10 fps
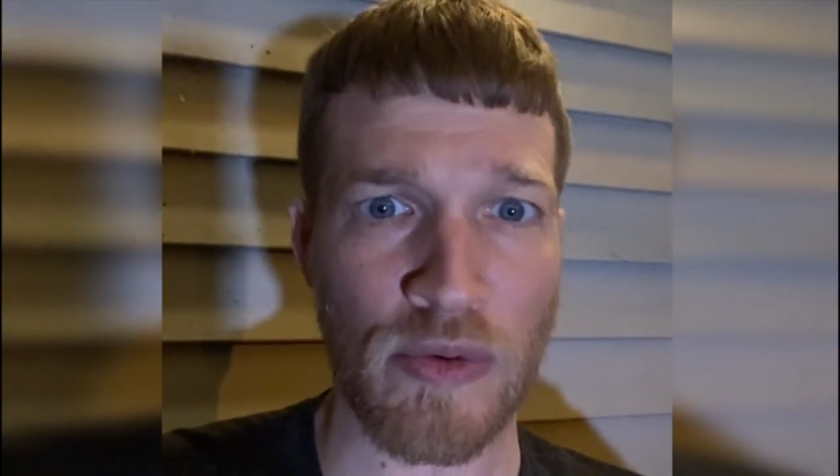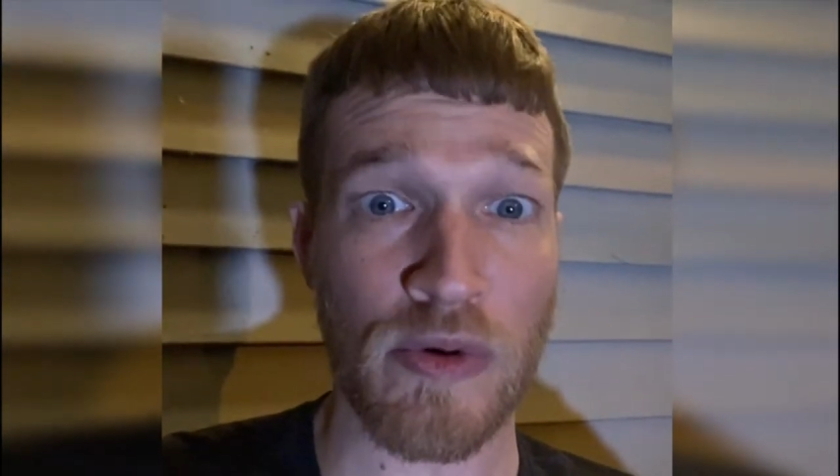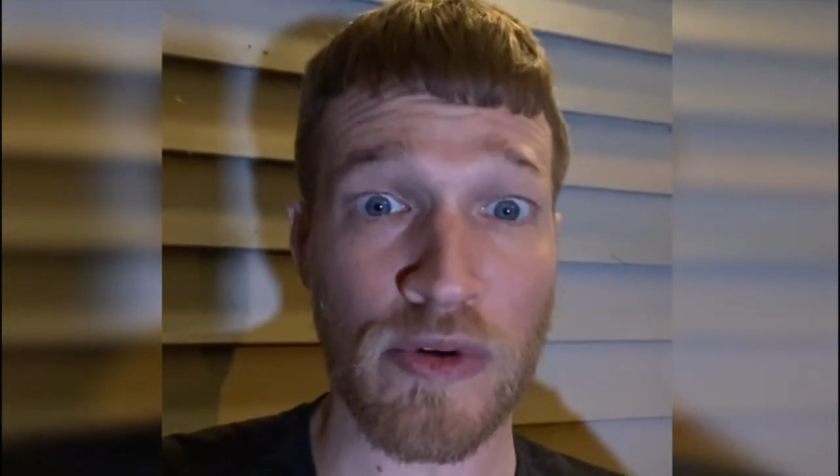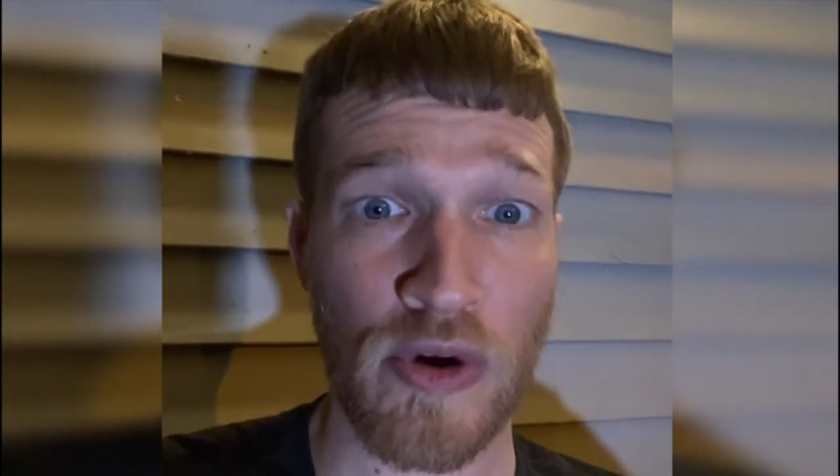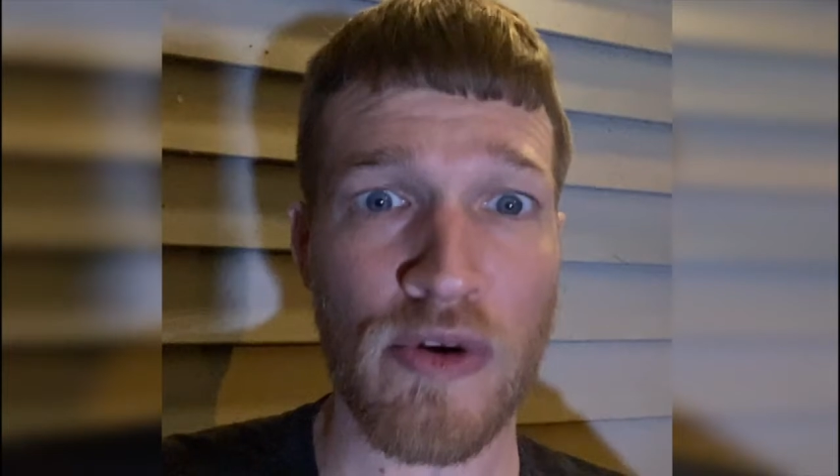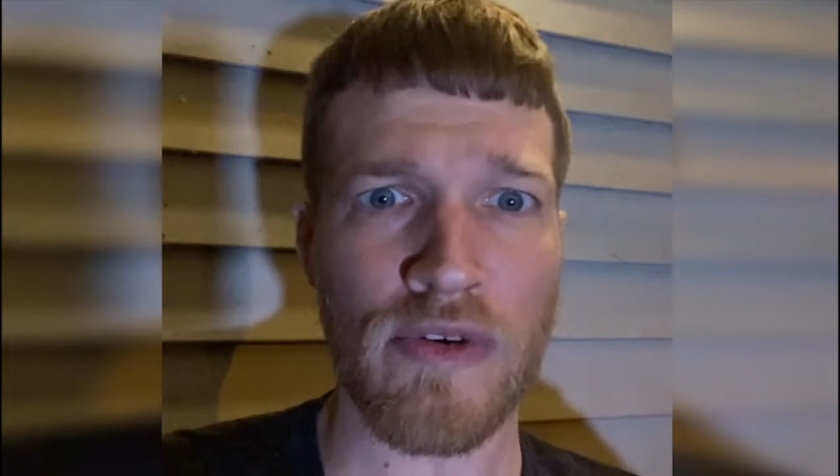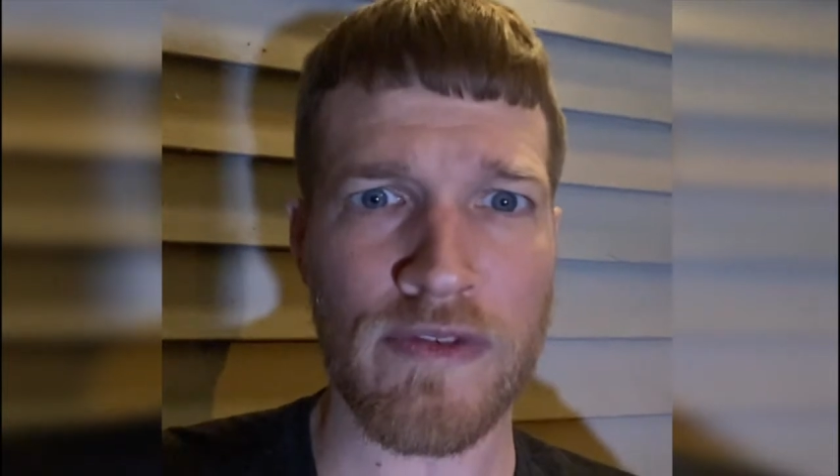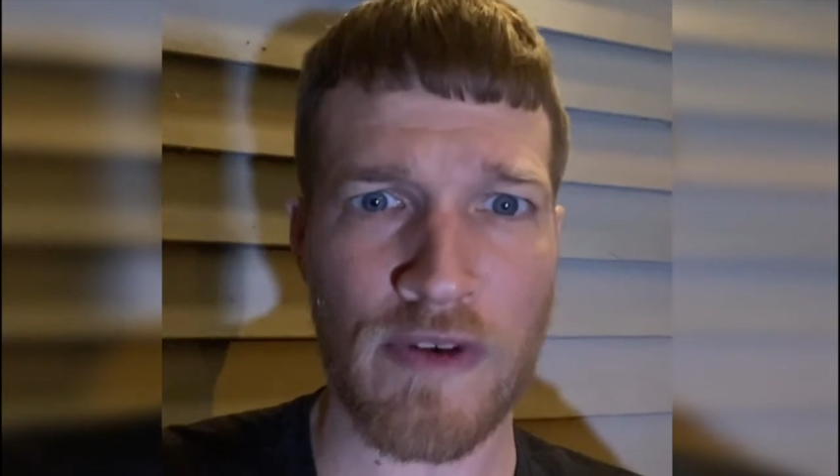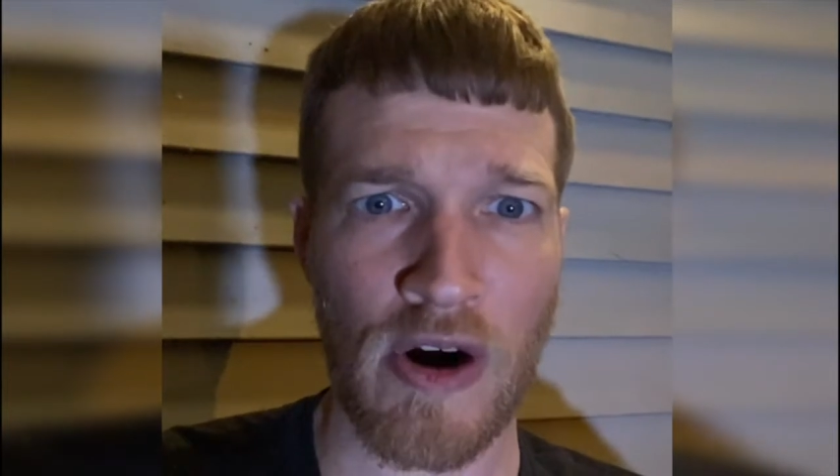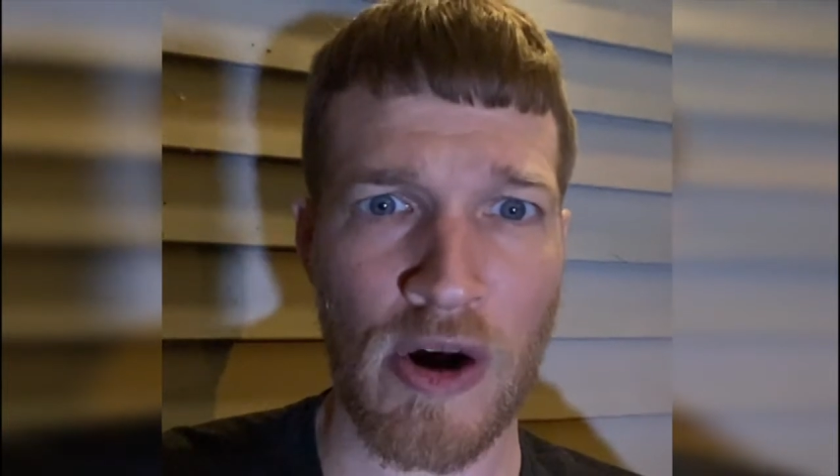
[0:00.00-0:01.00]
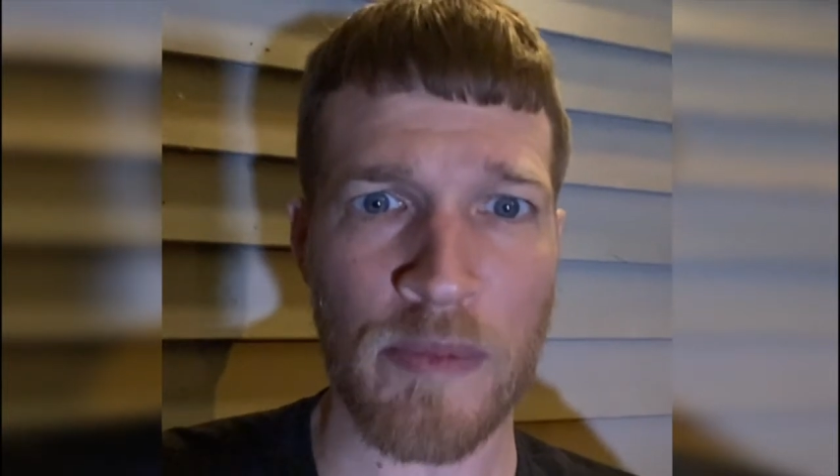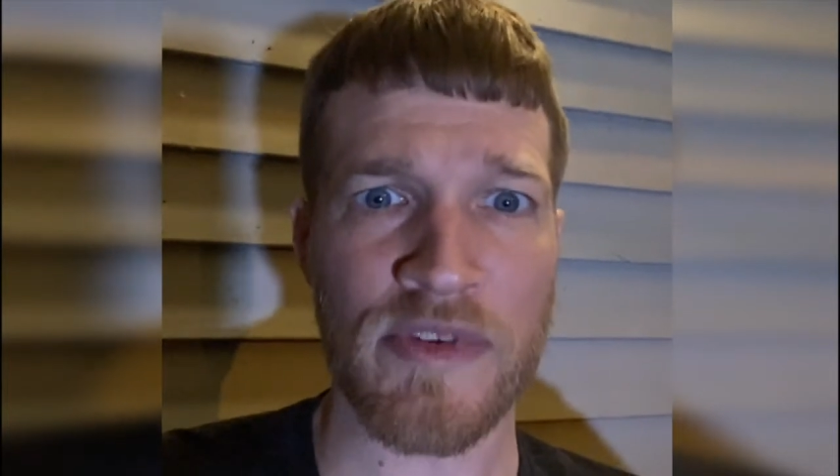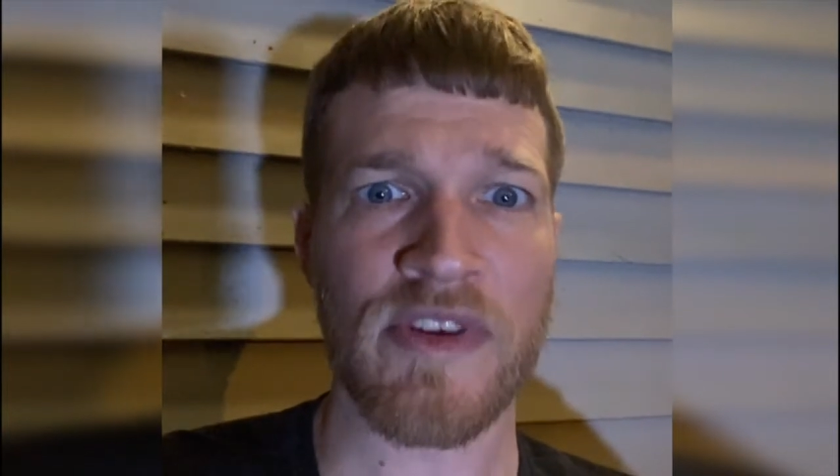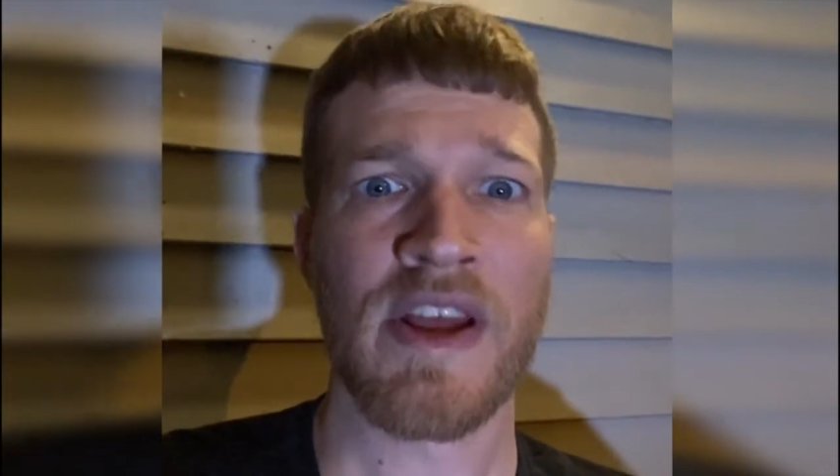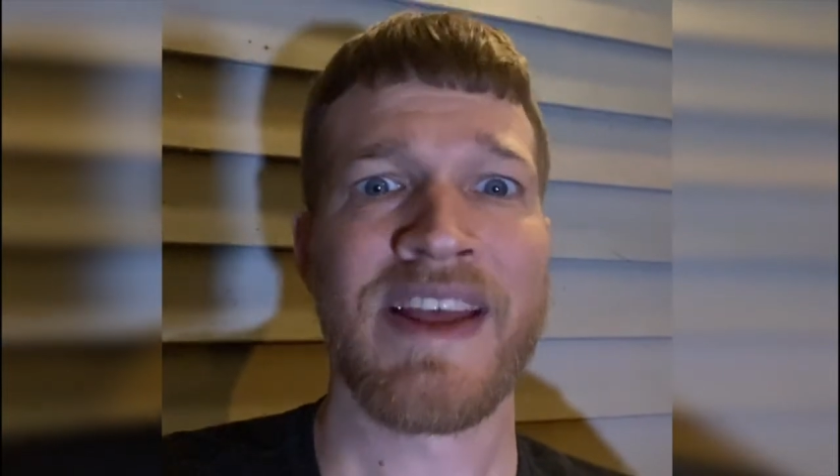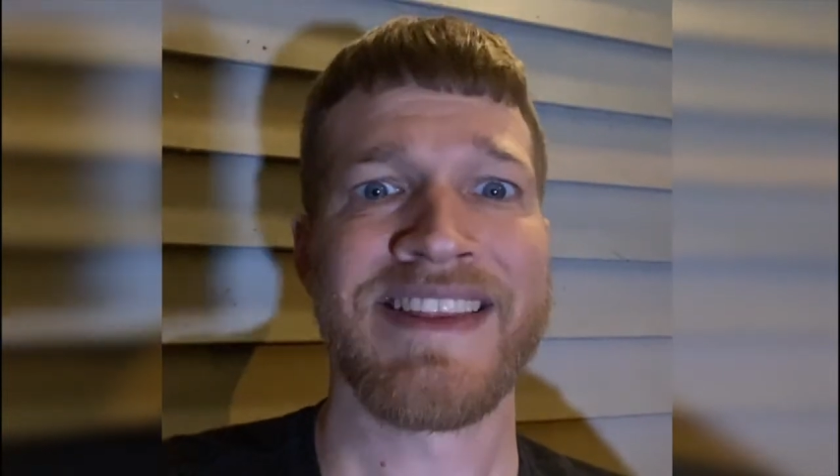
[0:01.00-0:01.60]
or local farms